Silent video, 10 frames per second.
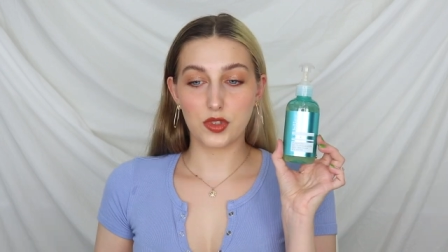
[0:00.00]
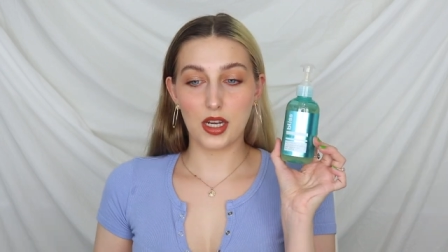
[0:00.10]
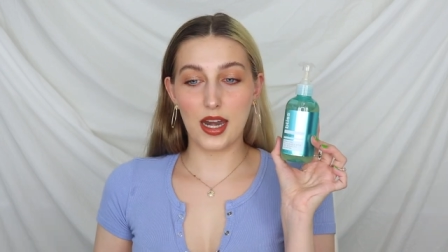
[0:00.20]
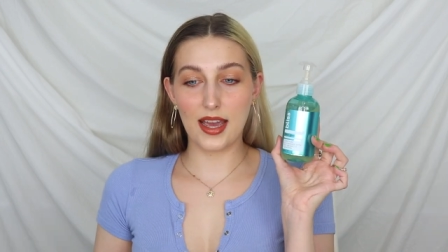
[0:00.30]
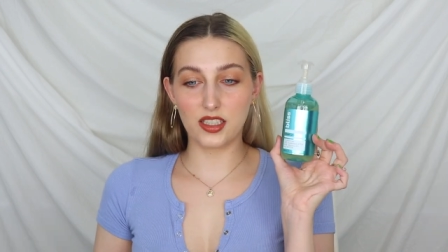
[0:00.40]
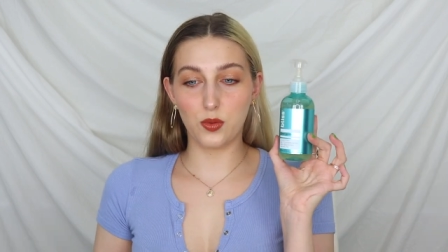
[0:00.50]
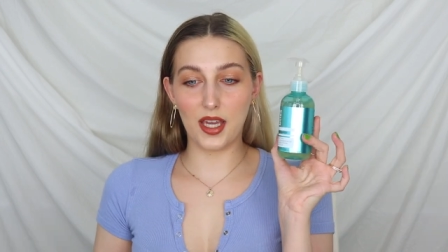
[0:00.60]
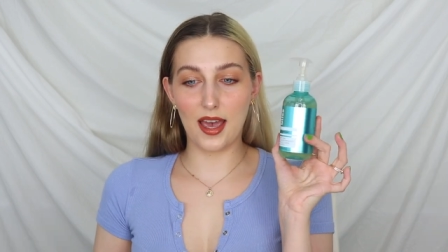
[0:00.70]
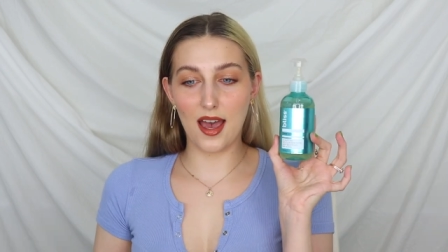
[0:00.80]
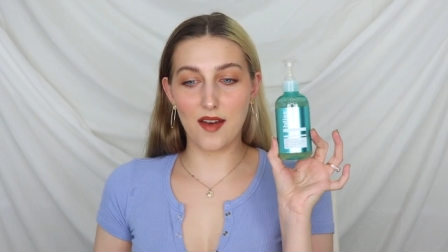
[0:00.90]
Next
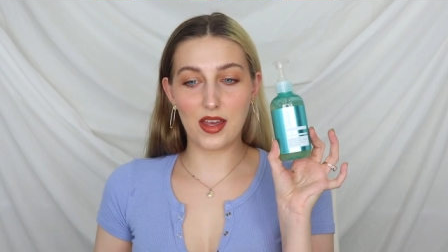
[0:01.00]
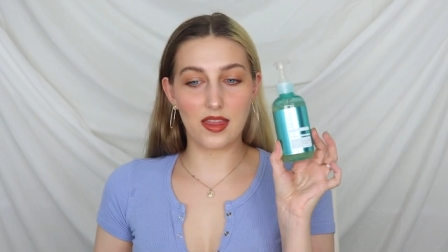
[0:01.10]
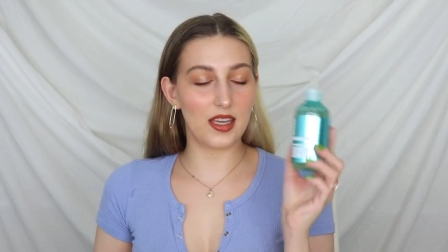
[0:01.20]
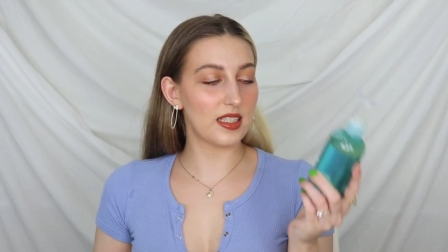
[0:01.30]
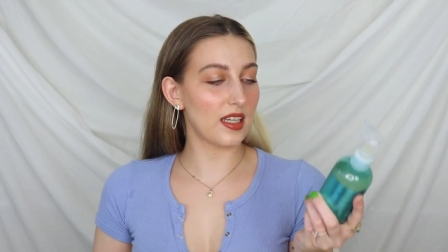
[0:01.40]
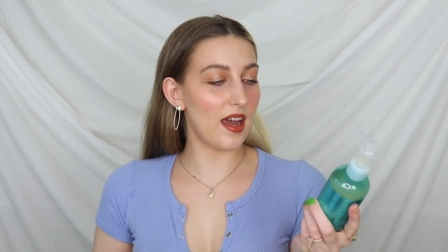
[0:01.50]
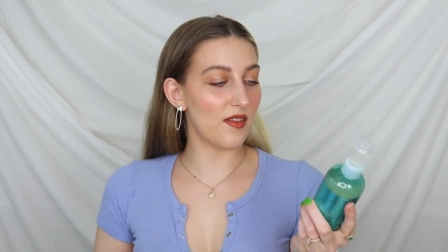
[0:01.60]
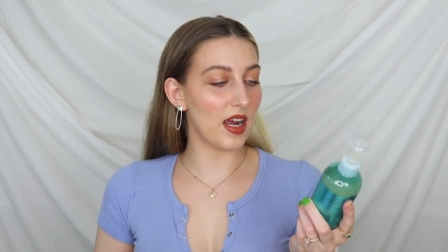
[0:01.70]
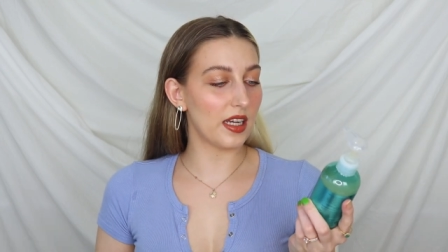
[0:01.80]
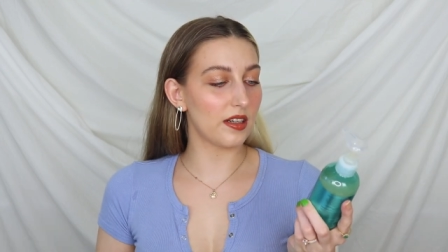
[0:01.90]
we have this guy
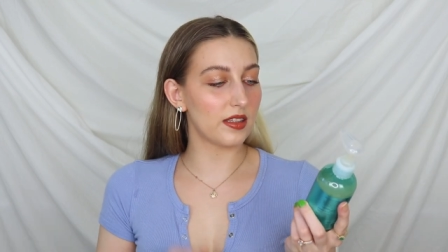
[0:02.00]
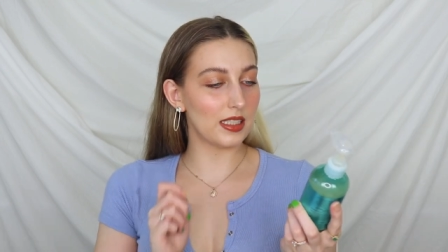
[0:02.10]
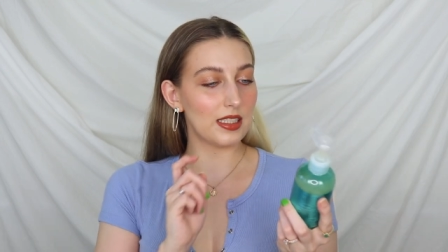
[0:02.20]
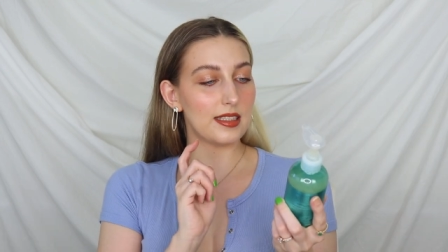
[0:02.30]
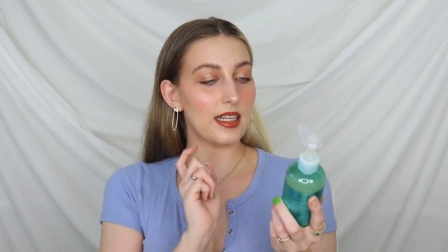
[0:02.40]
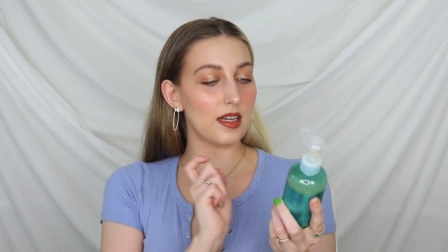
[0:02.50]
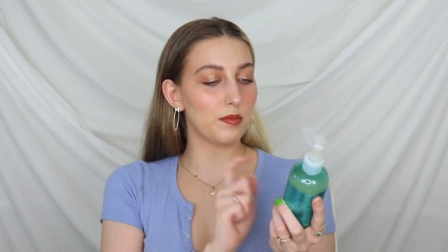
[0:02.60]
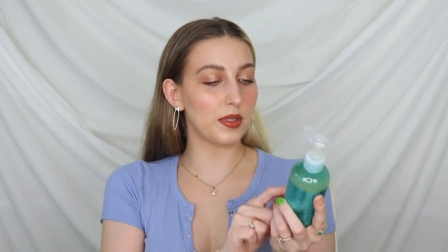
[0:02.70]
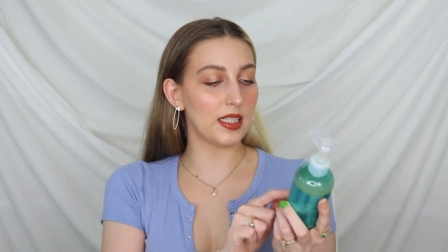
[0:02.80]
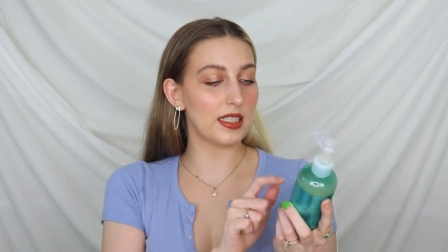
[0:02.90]
right here. This is the
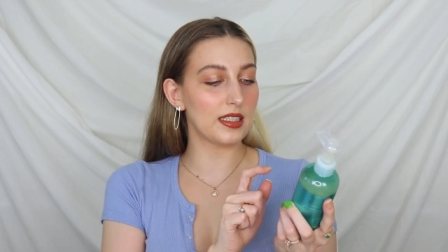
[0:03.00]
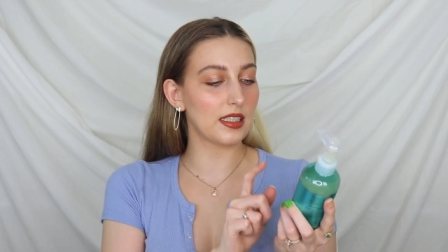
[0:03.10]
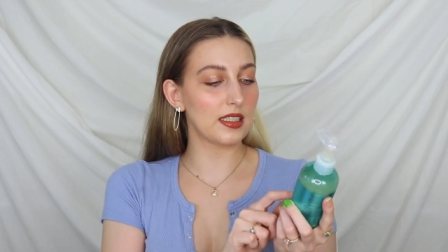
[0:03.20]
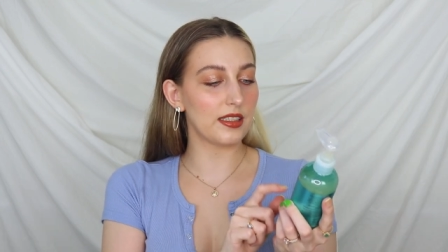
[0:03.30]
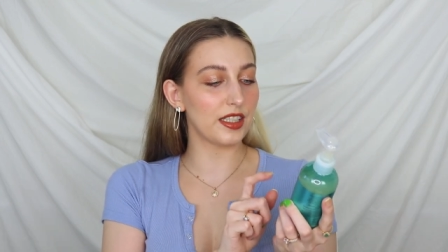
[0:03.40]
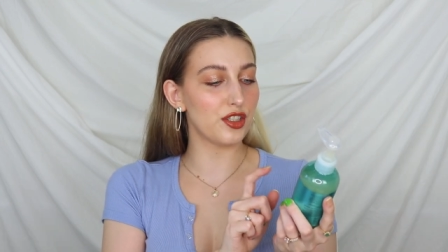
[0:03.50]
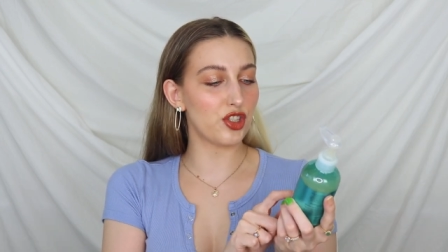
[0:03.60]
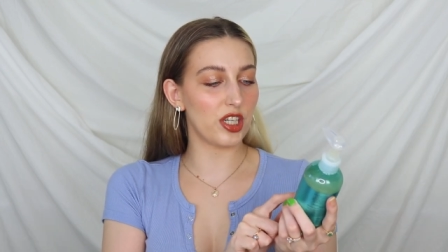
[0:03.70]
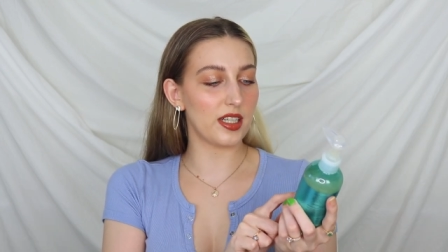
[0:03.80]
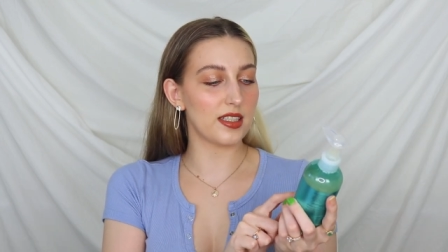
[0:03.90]
Bliss Clear
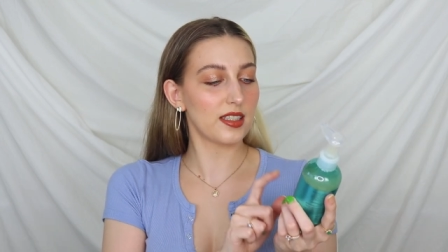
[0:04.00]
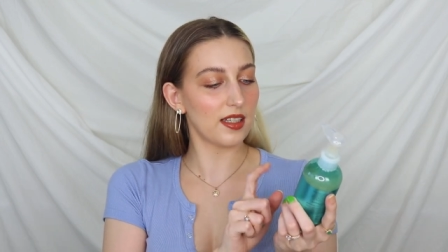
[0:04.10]
Genius